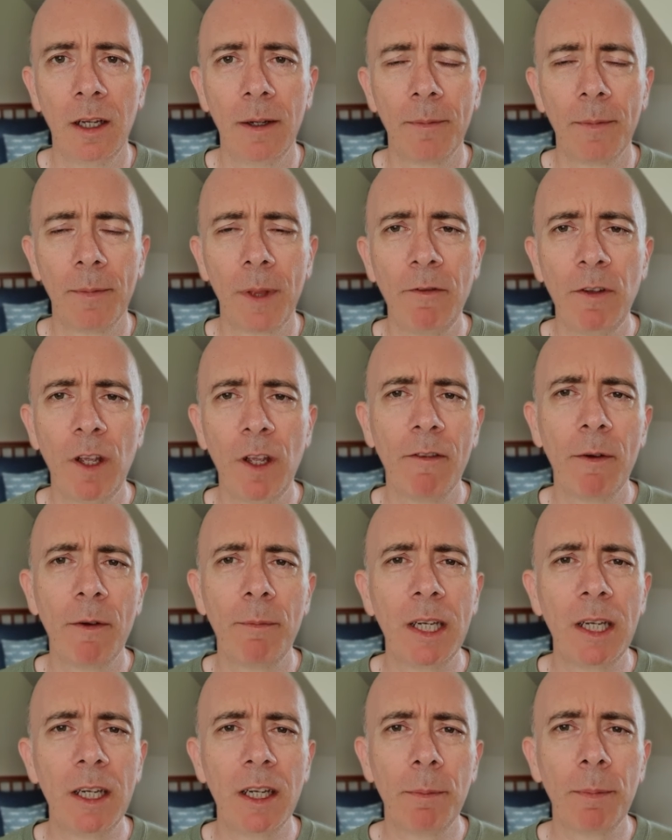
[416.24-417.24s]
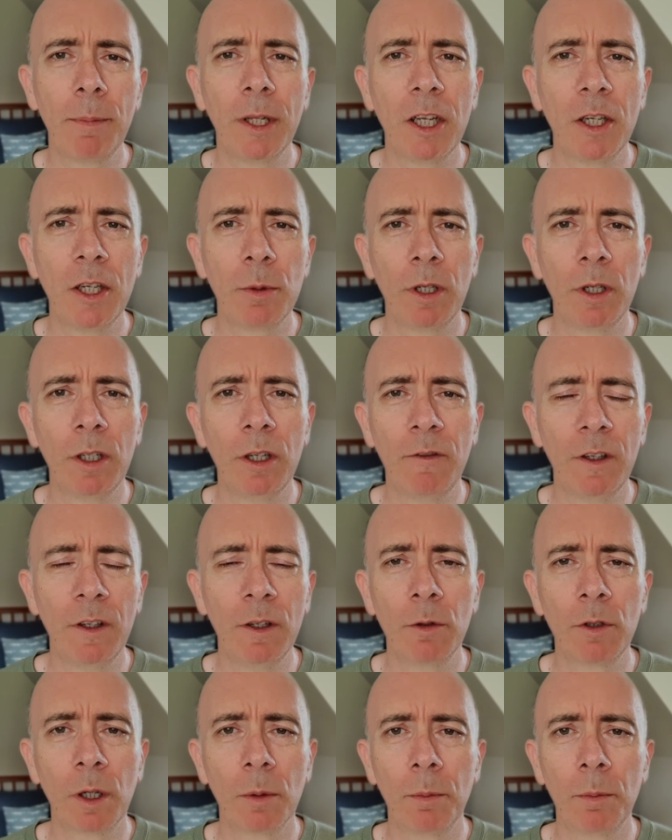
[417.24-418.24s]
Have you ever been in a place where you feel
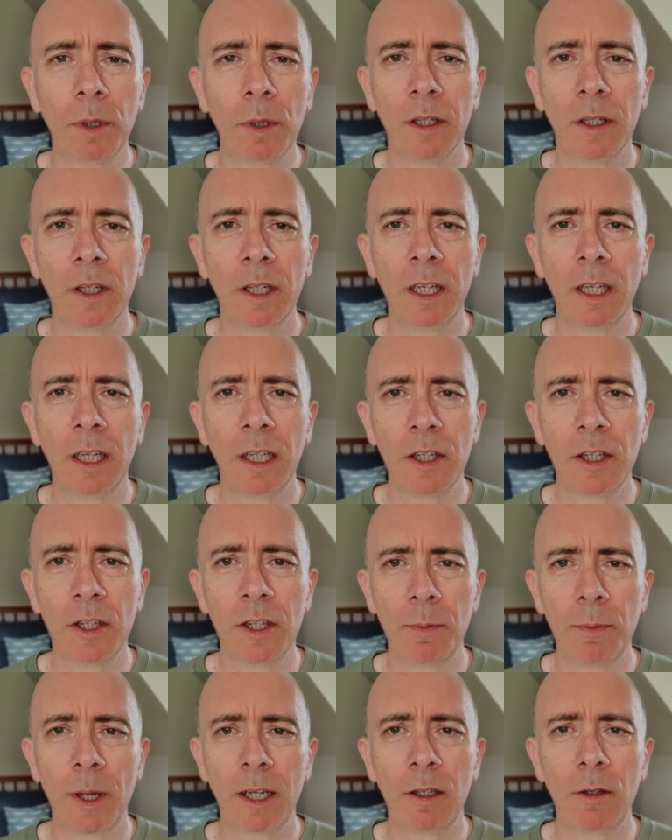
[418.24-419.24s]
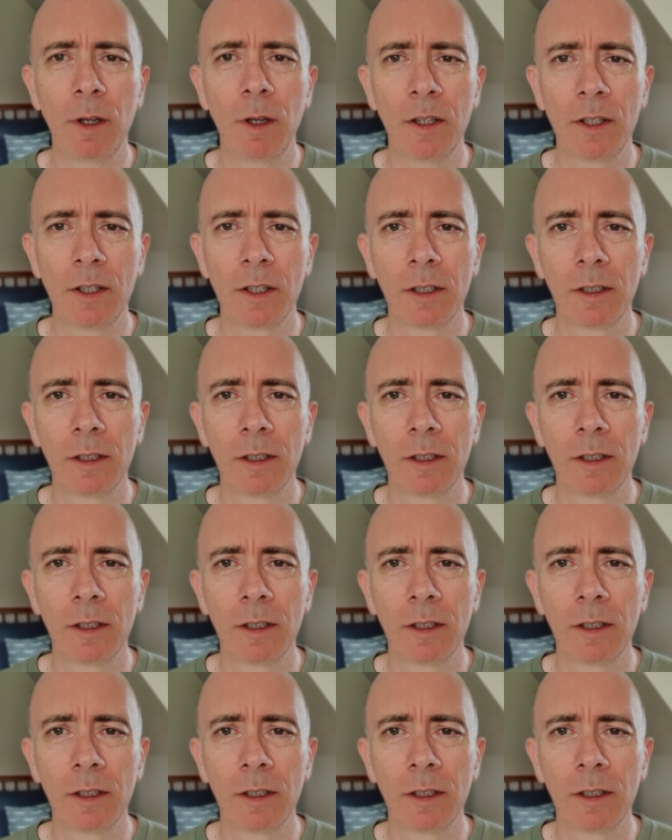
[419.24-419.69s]
completely conspicuous?